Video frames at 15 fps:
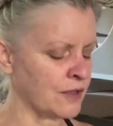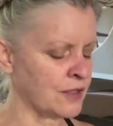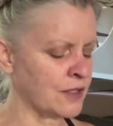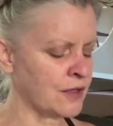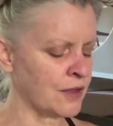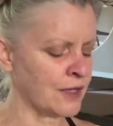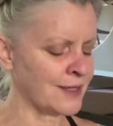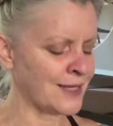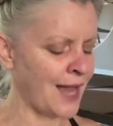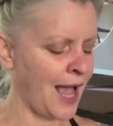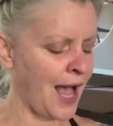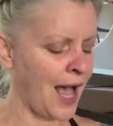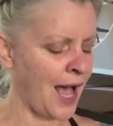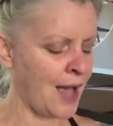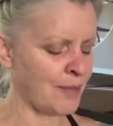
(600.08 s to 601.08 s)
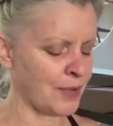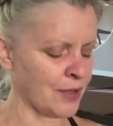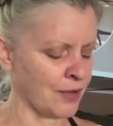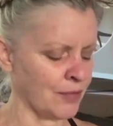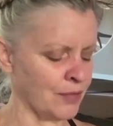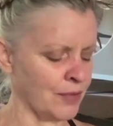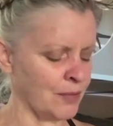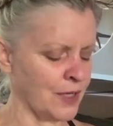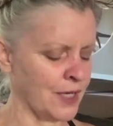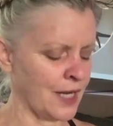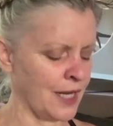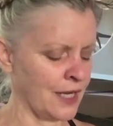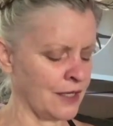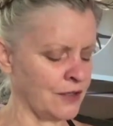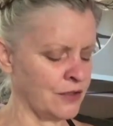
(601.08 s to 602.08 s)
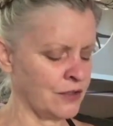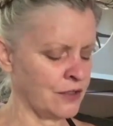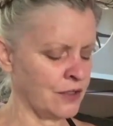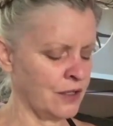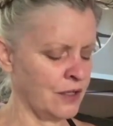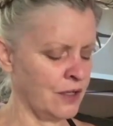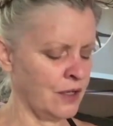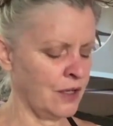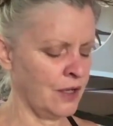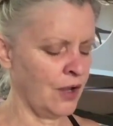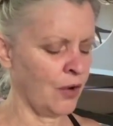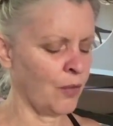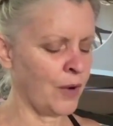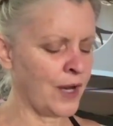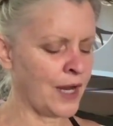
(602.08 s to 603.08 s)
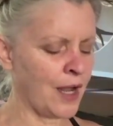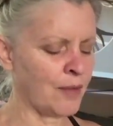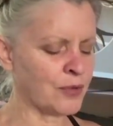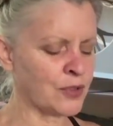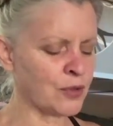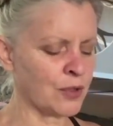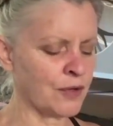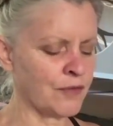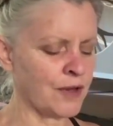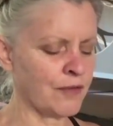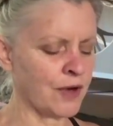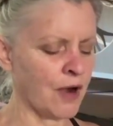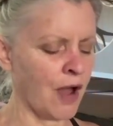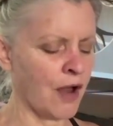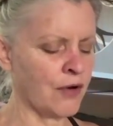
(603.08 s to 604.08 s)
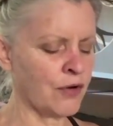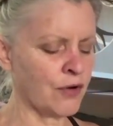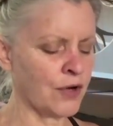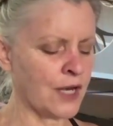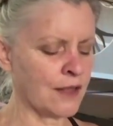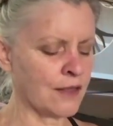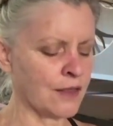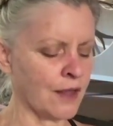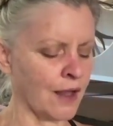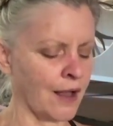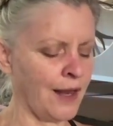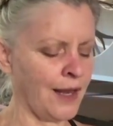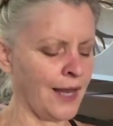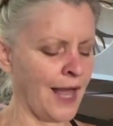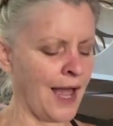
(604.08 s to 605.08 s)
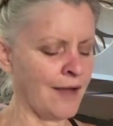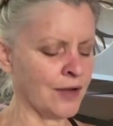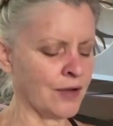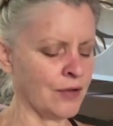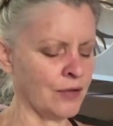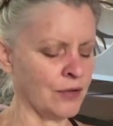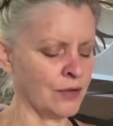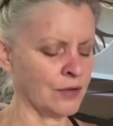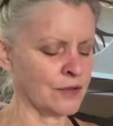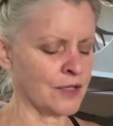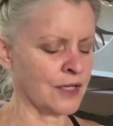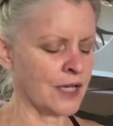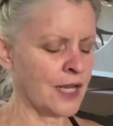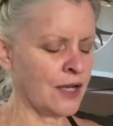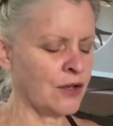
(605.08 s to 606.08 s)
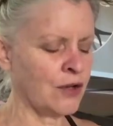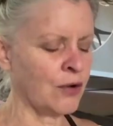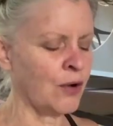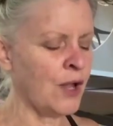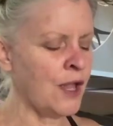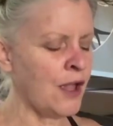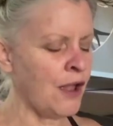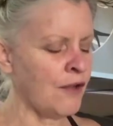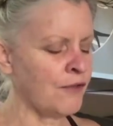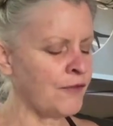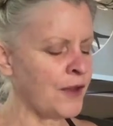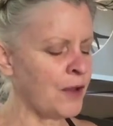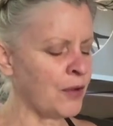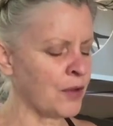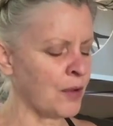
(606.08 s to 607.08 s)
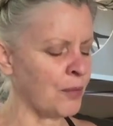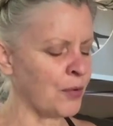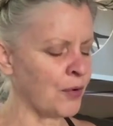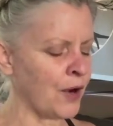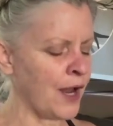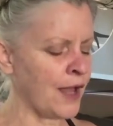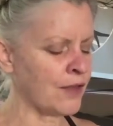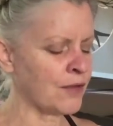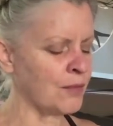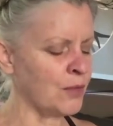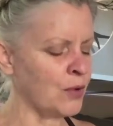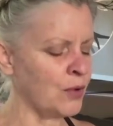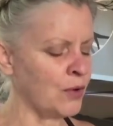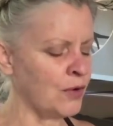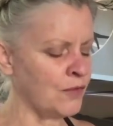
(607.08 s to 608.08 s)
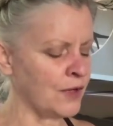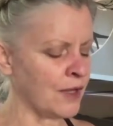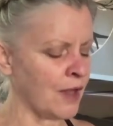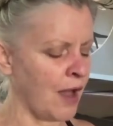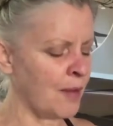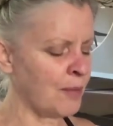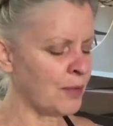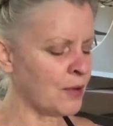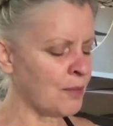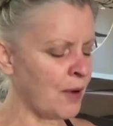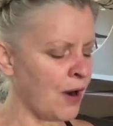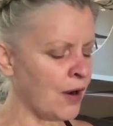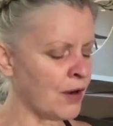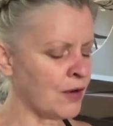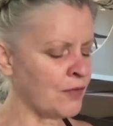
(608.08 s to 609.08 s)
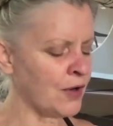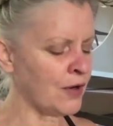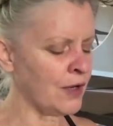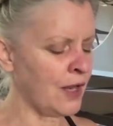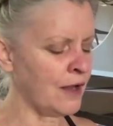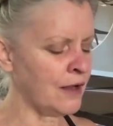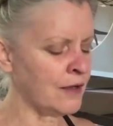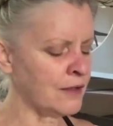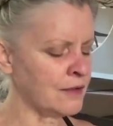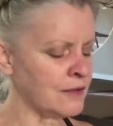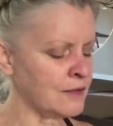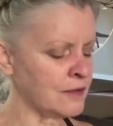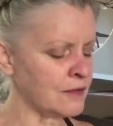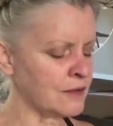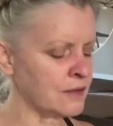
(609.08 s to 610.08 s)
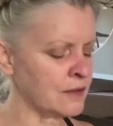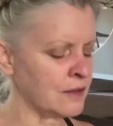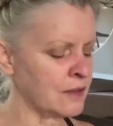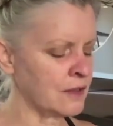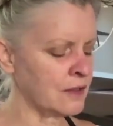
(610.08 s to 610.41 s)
of to the top of the rib cage, way up, sort of even underneath the clavicles. And can you feel the breath move in the upper part of your lungs?